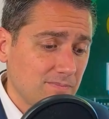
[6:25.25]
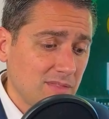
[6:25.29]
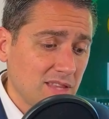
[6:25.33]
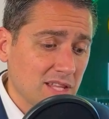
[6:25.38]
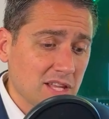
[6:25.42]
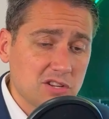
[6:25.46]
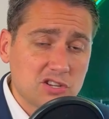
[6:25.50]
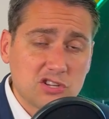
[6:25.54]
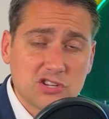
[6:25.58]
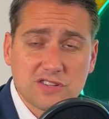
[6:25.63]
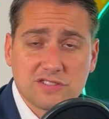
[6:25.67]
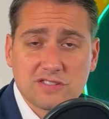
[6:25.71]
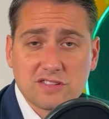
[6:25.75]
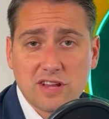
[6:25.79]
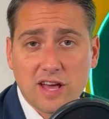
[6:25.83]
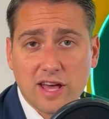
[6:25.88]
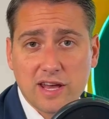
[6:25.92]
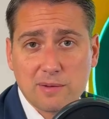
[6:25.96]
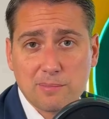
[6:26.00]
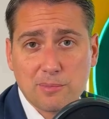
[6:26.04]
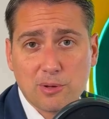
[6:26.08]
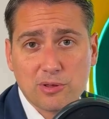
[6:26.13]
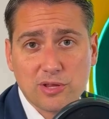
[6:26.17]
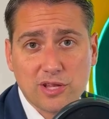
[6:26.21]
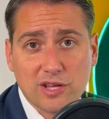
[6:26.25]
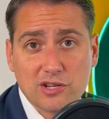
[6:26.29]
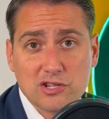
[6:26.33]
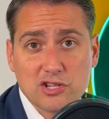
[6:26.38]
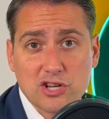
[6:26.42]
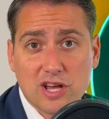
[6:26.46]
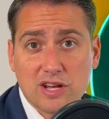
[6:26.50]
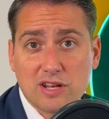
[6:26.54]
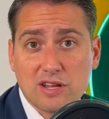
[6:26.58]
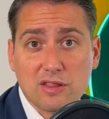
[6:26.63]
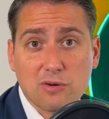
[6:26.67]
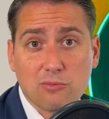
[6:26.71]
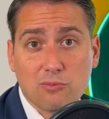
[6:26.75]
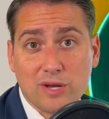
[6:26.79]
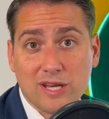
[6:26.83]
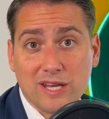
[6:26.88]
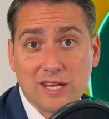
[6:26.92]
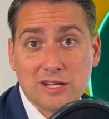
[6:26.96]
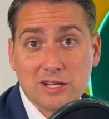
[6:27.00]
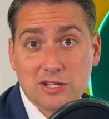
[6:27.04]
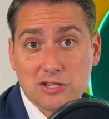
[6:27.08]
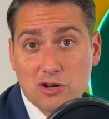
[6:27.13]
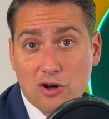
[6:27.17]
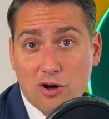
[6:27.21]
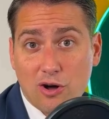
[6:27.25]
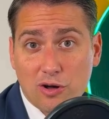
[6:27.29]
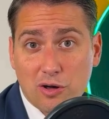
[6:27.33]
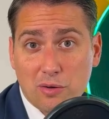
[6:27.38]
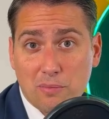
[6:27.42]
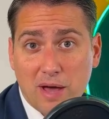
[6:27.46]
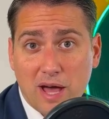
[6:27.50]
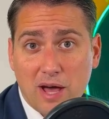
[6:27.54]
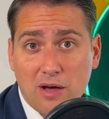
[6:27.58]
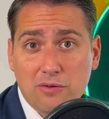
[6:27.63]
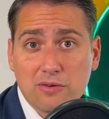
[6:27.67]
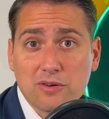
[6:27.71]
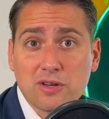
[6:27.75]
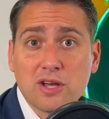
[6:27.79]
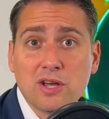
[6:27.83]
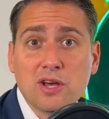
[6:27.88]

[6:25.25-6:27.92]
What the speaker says: It's just an item on the agenda that we need to talk about.